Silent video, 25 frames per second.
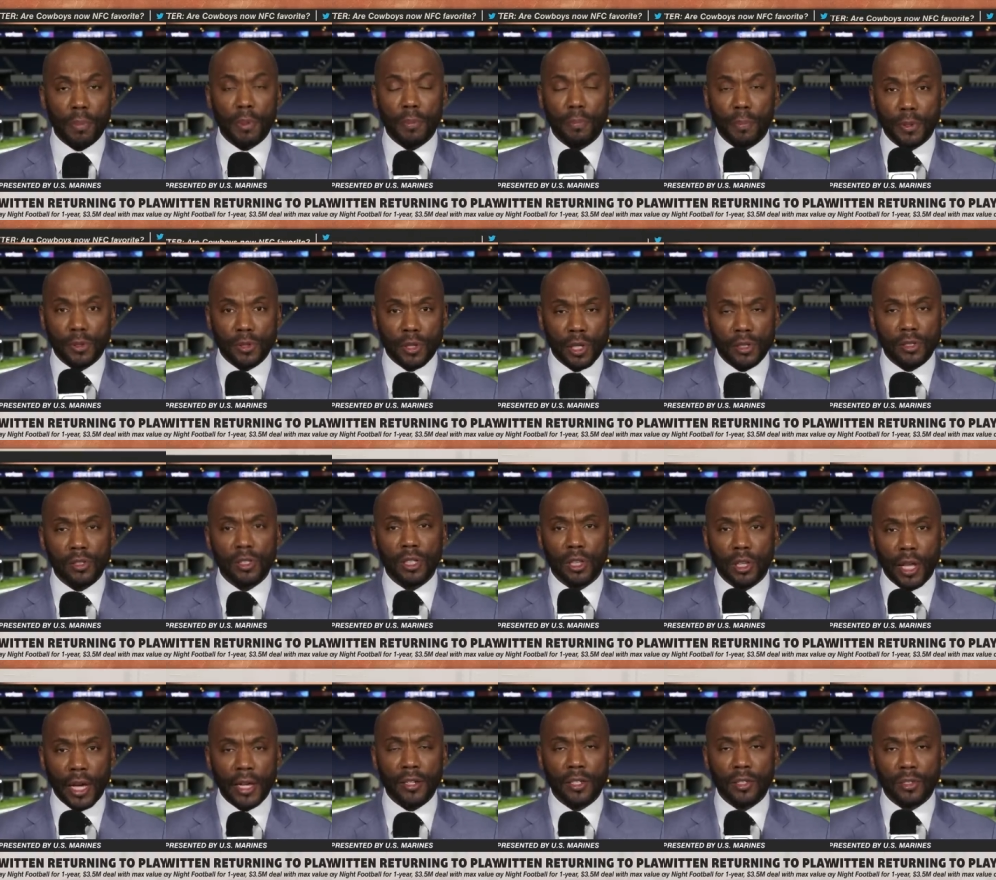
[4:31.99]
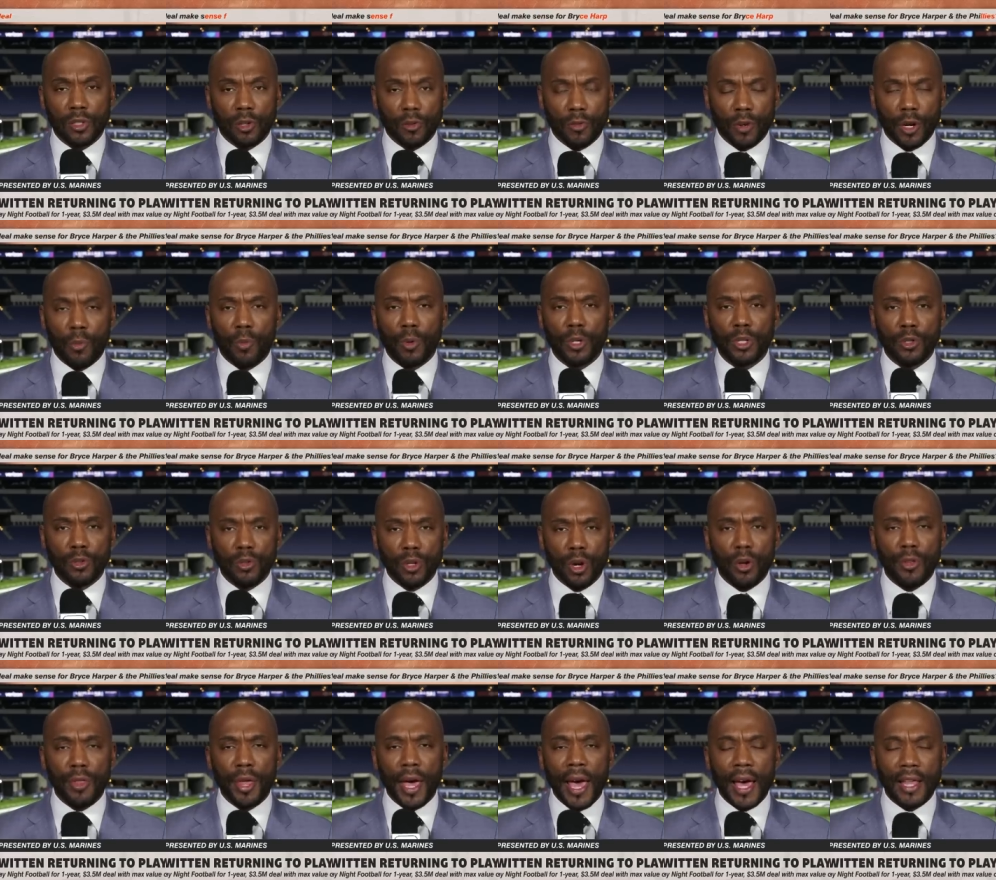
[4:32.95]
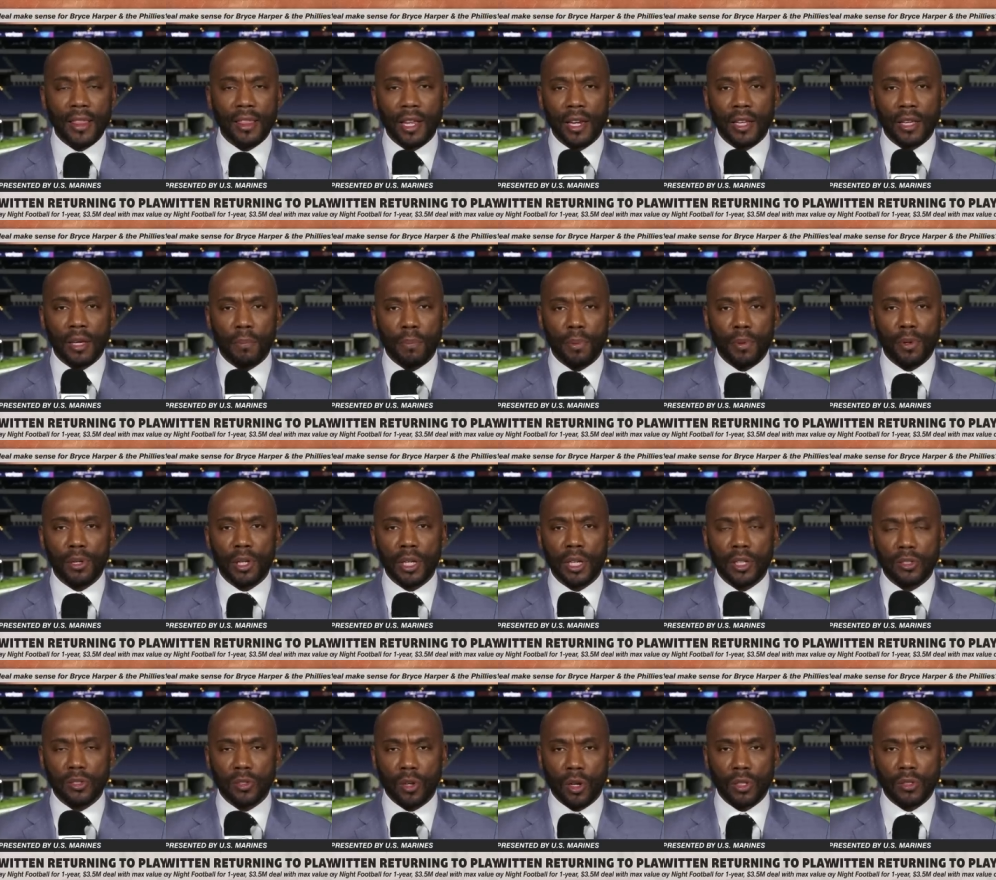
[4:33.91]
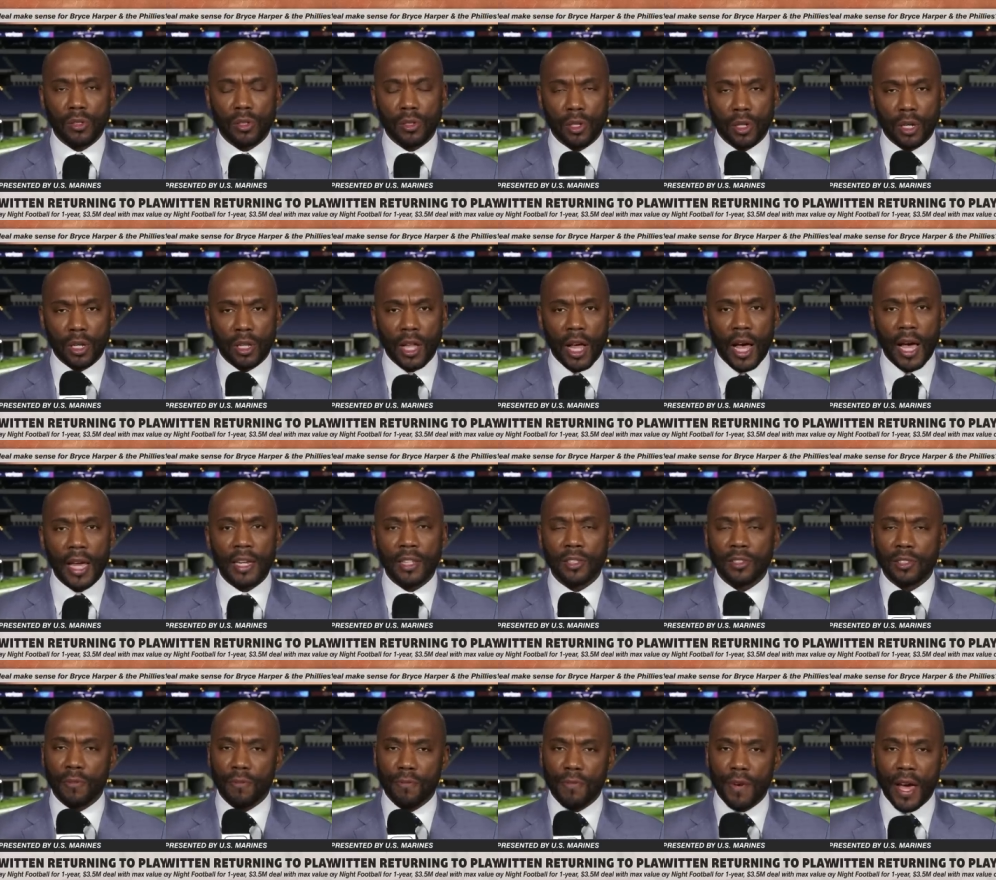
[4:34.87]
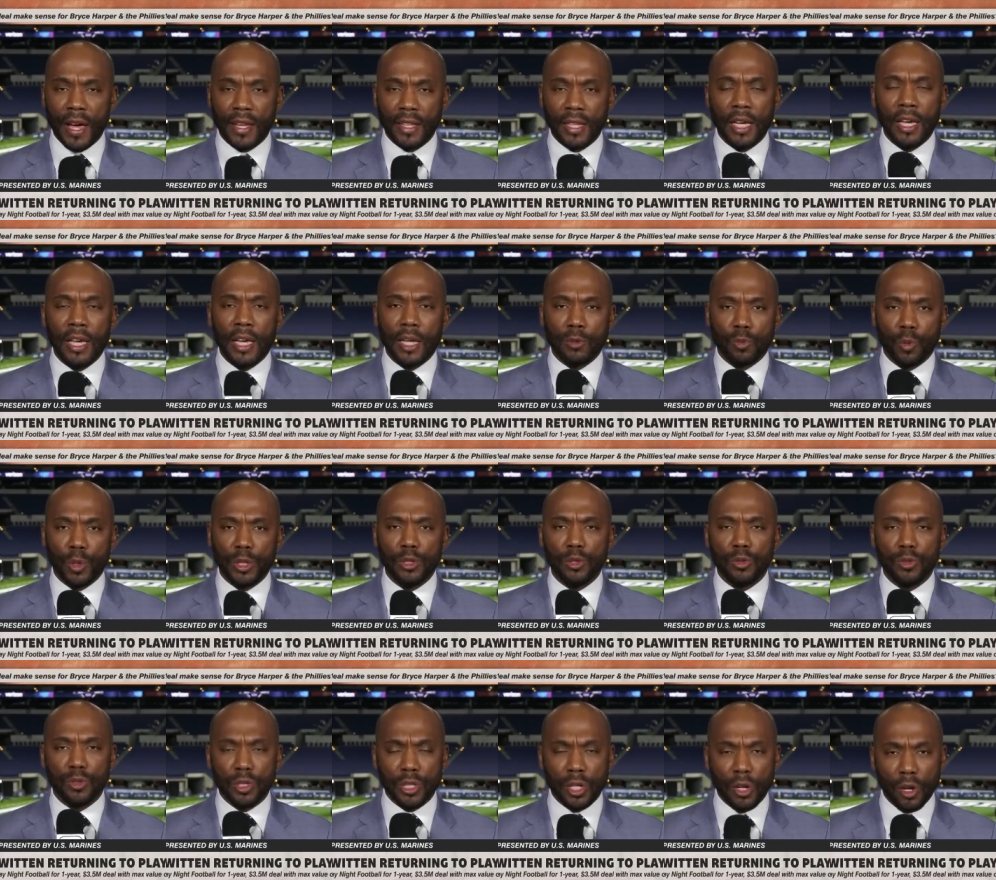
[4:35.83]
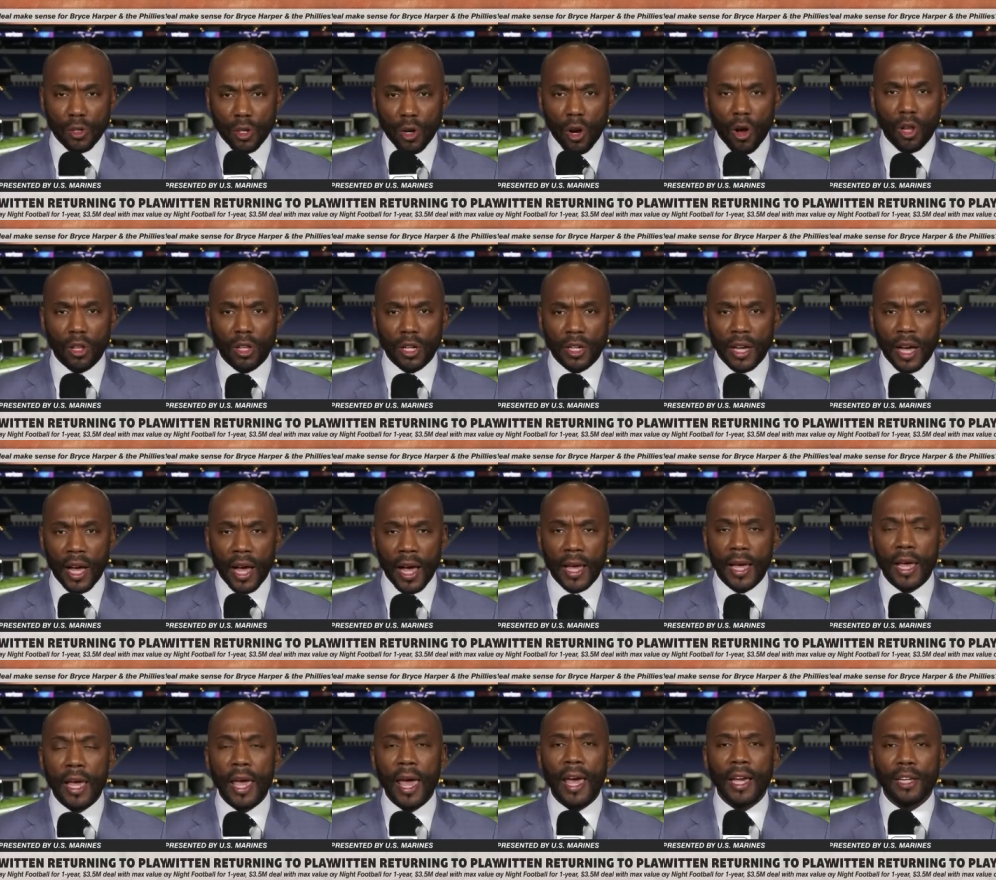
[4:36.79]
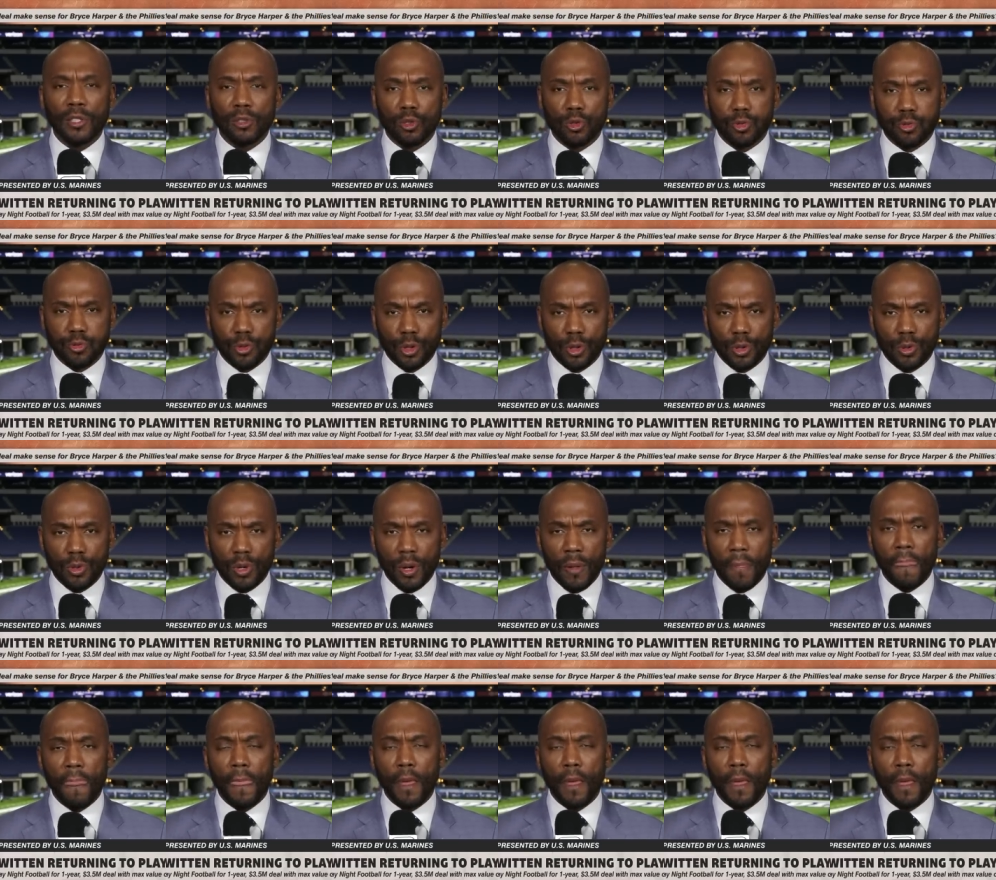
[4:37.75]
but particularly late in his career when you know the athletic ability has started to decline, is the fact is when you call a guy a true